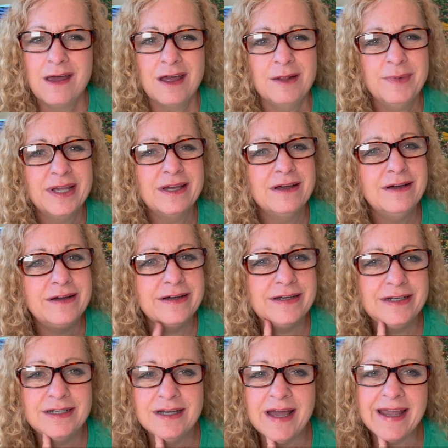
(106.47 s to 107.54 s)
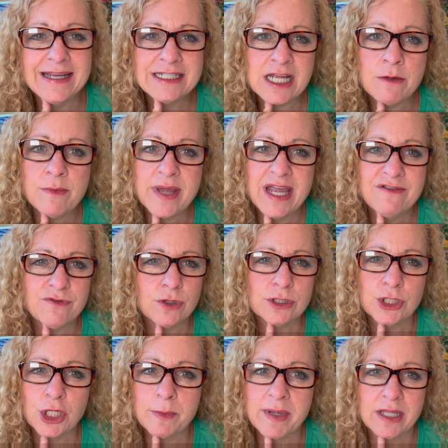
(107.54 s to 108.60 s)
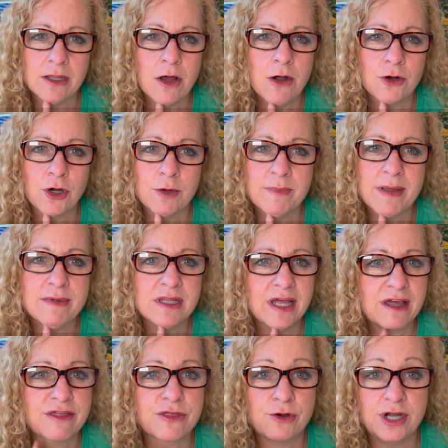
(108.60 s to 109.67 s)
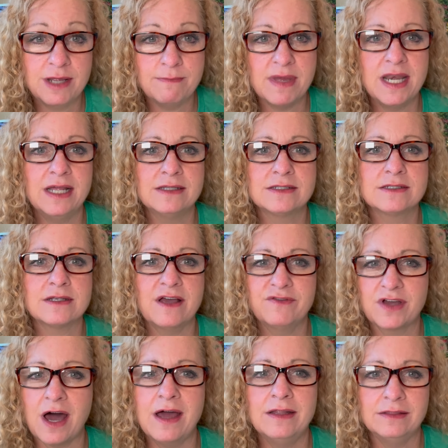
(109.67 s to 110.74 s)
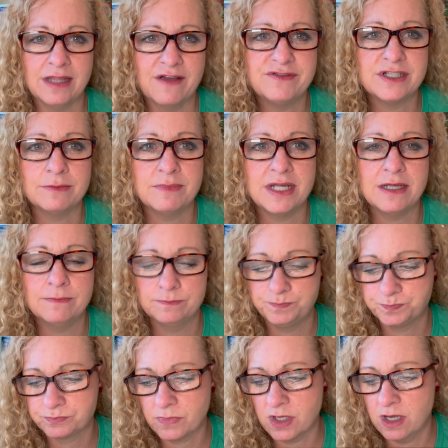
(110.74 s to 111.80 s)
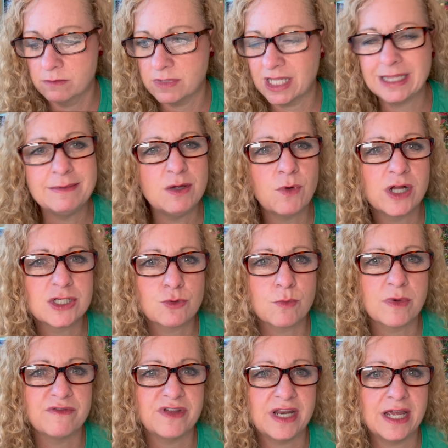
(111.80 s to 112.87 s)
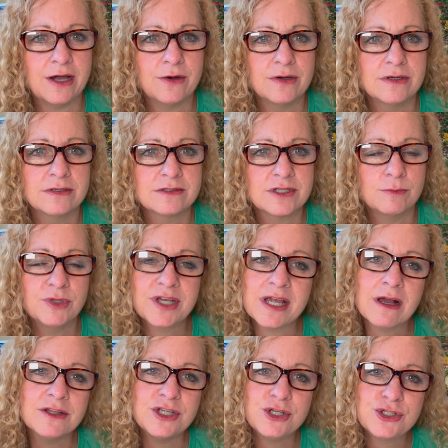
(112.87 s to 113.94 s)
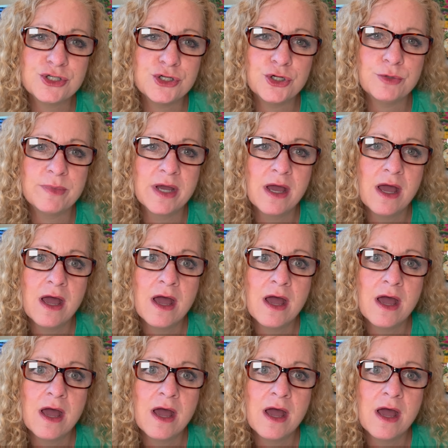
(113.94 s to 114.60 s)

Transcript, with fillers: I'm like, ah, I can down paint for a little bit longer, maybe like 30 minutes I've got left in me. I'm like, let me watch one more video. So I'm looking on YouTube